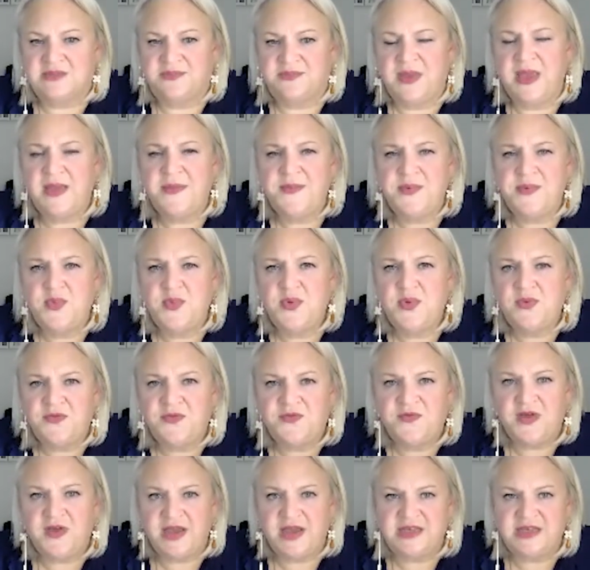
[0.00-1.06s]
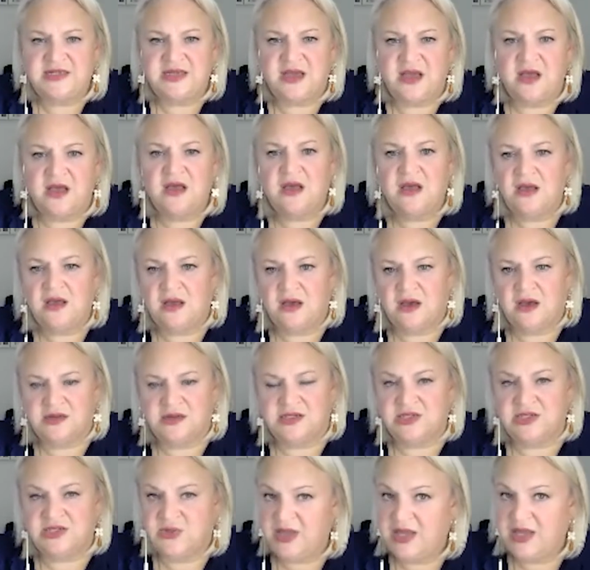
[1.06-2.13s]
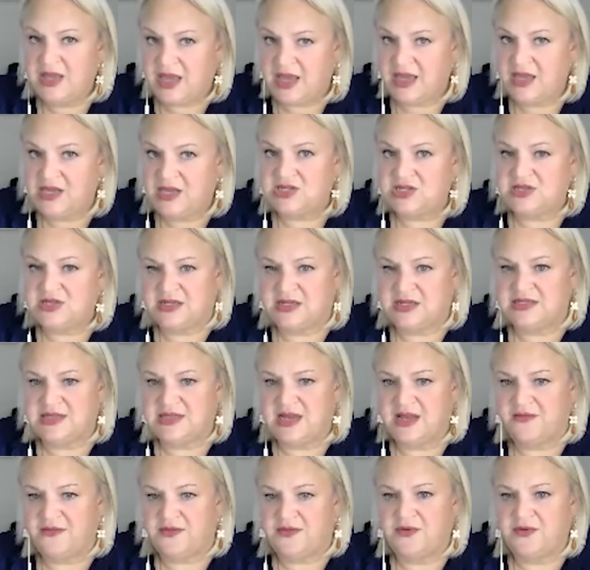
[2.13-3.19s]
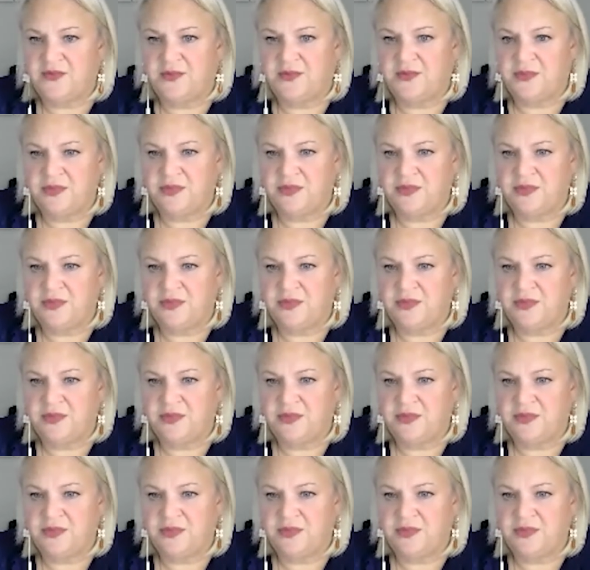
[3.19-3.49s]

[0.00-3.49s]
people will find it hard to engage at this level.